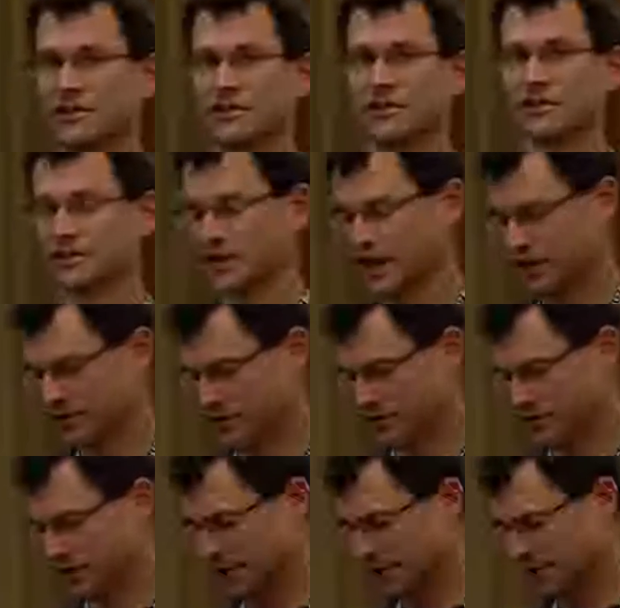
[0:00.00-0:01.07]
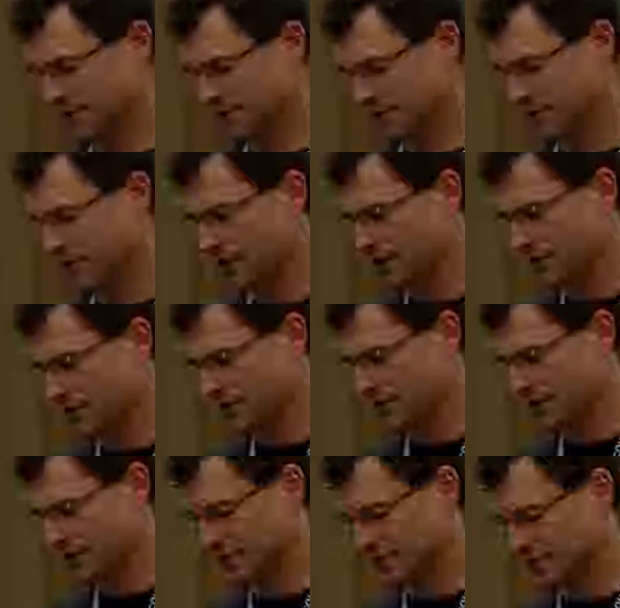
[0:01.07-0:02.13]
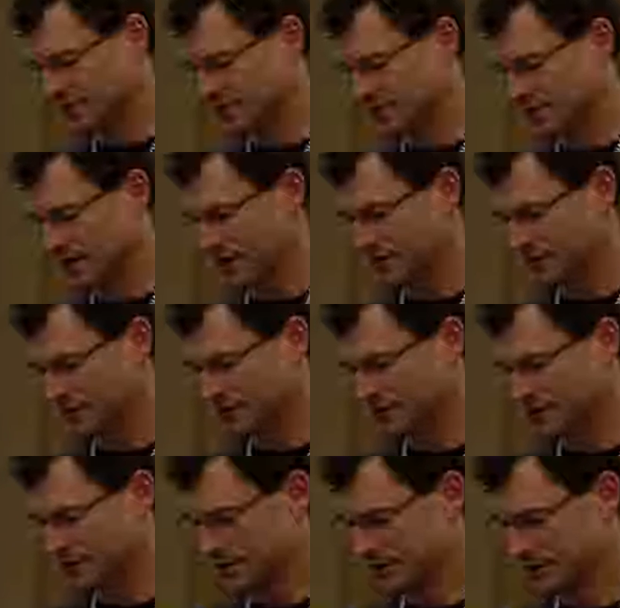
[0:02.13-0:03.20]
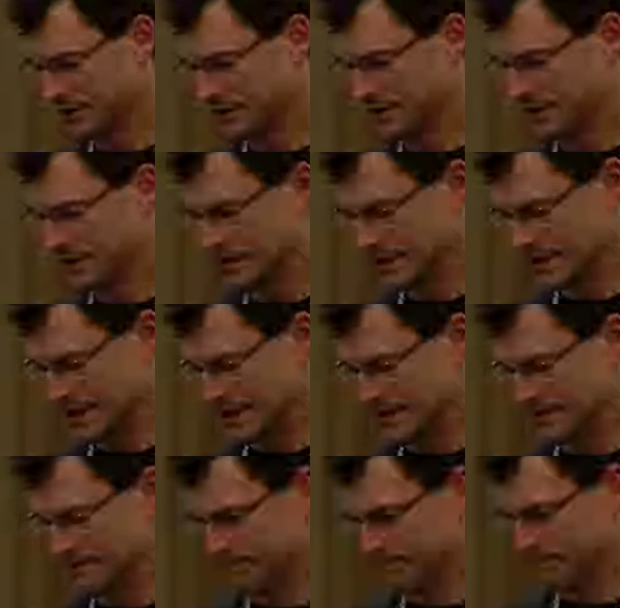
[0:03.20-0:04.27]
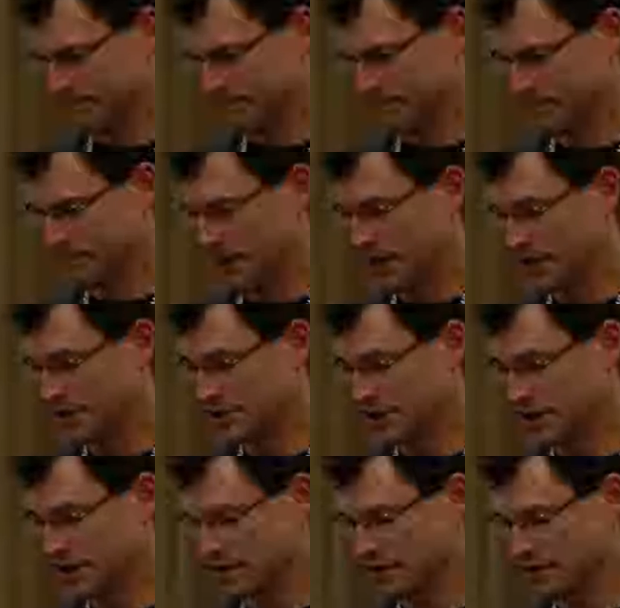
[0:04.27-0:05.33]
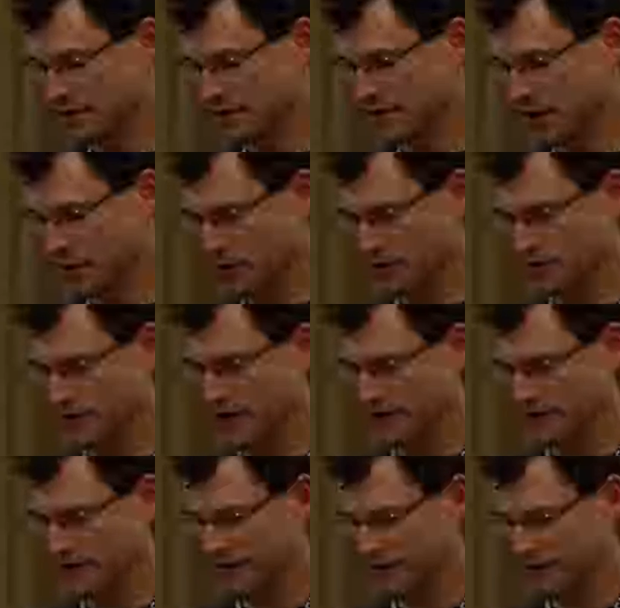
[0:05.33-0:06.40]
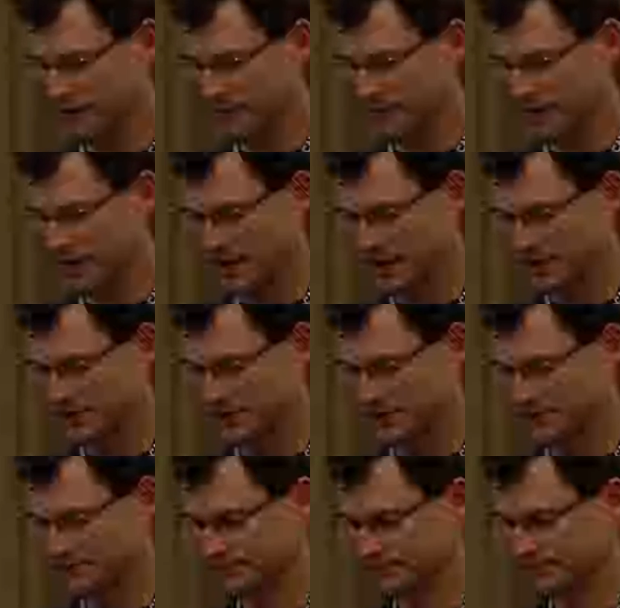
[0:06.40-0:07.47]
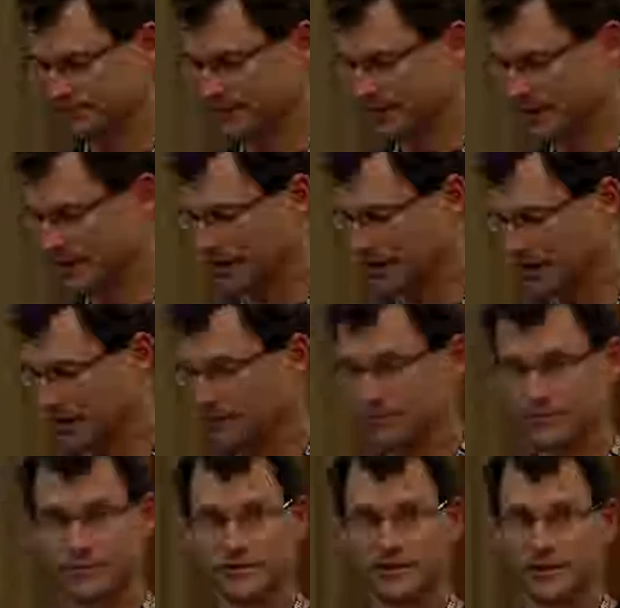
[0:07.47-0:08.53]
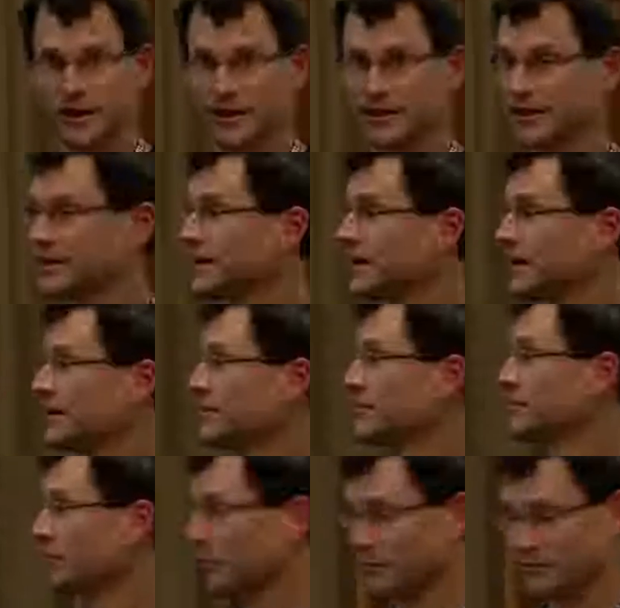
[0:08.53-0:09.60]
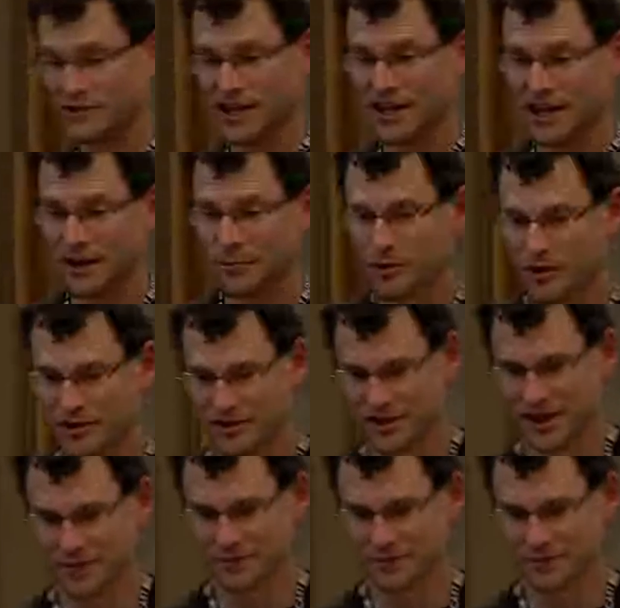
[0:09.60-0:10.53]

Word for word: Their title, uh, sorry, their session's titled um, Managing Network Traffic from the Edge. Uh, so Alan, uh, won't take any more of your time.